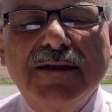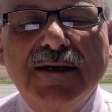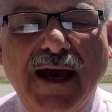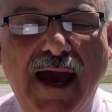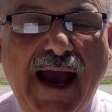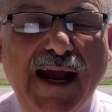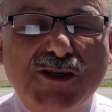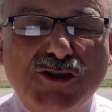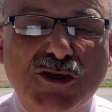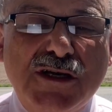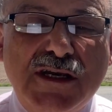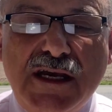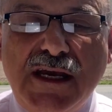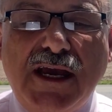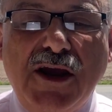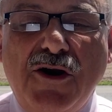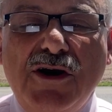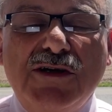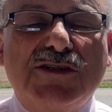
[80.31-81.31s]
Actually, he
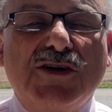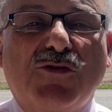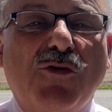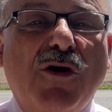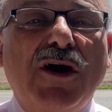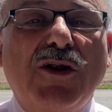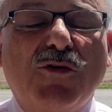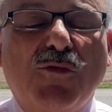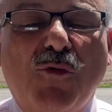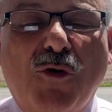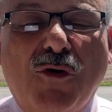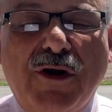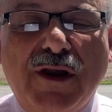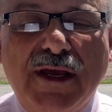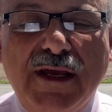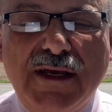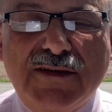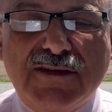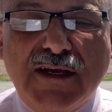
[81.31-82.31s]
carries a greater
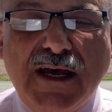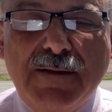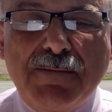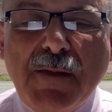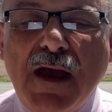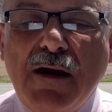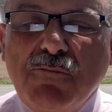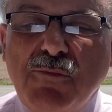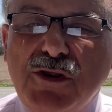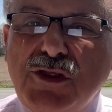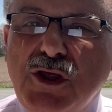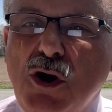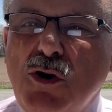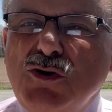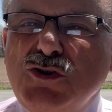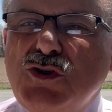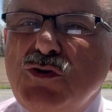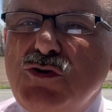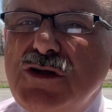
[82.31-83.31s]
warning. He said, "But
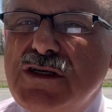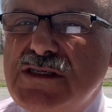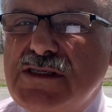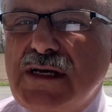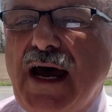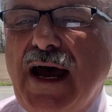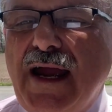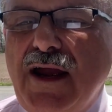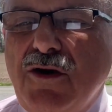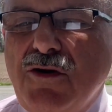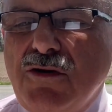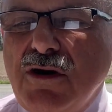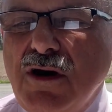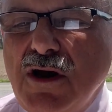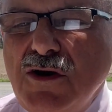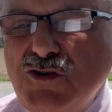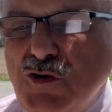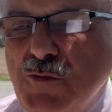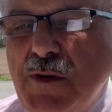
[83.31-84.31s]
those who desire
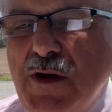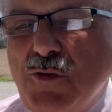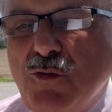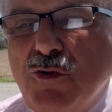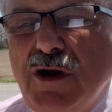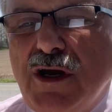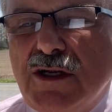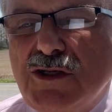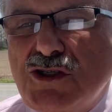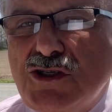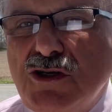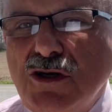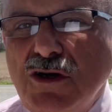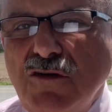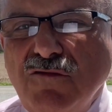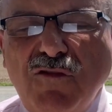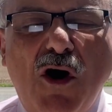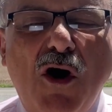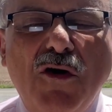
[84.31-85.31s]
to be rich
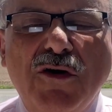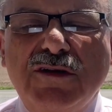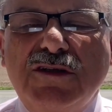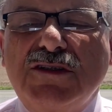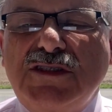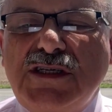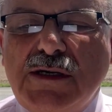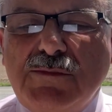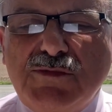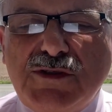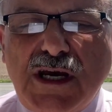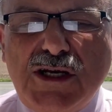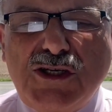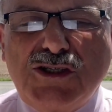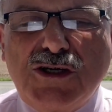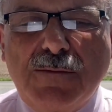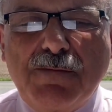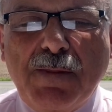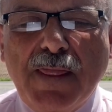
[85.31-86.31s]
fall into
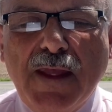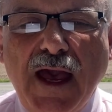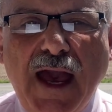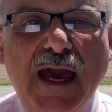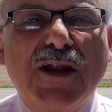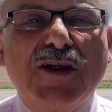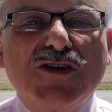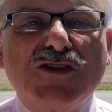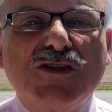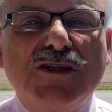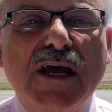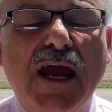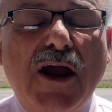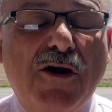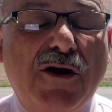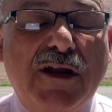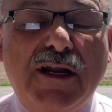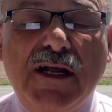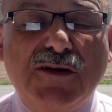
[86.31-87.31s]
temptation and a
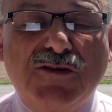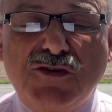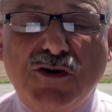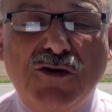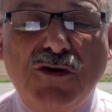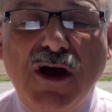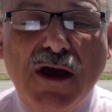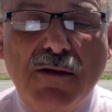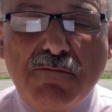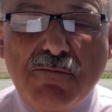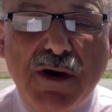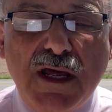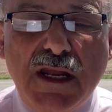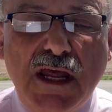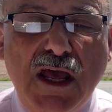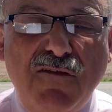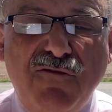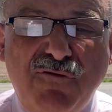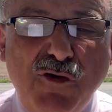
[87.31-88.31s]
snare, and into
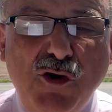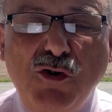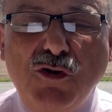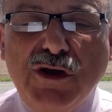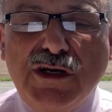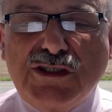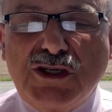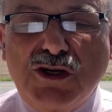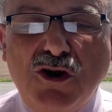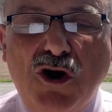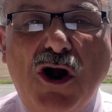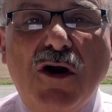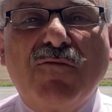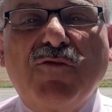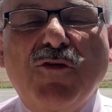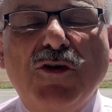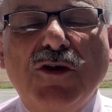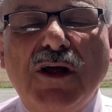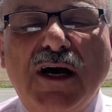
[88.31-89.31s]
many foolish and
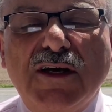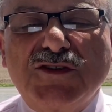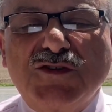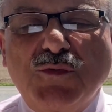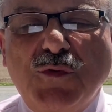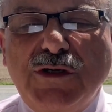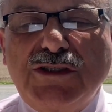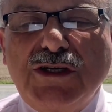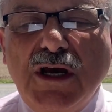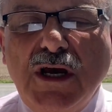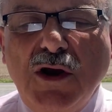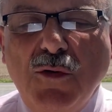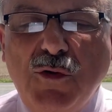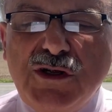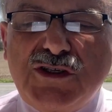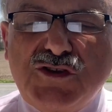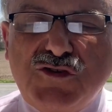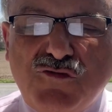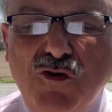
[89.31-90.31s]
harmful lusts,
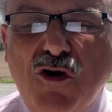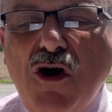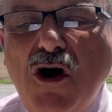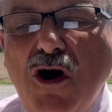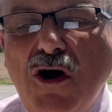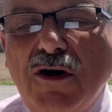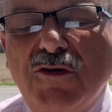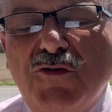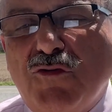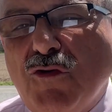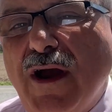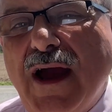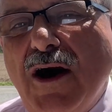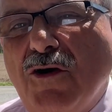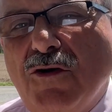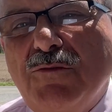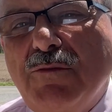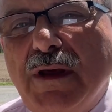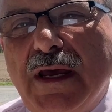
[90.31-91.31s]
which
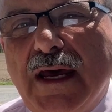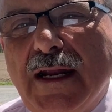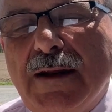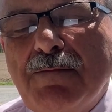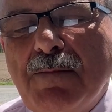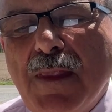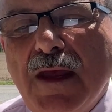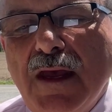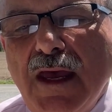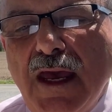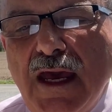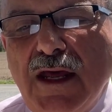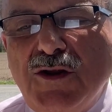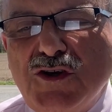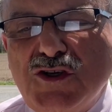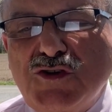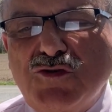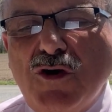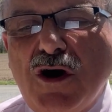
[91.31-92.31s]
drown men in
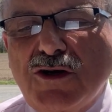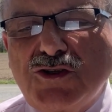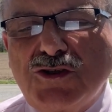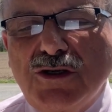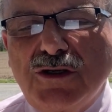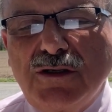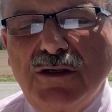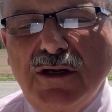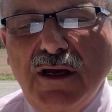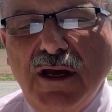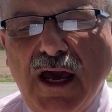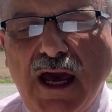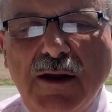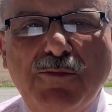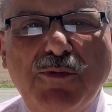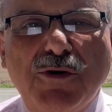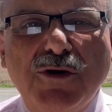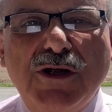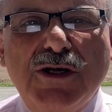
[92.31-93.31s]
destruction and
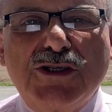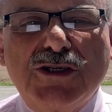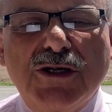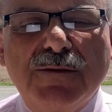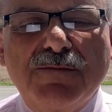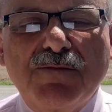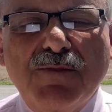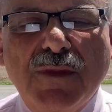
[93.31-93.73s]
perdition."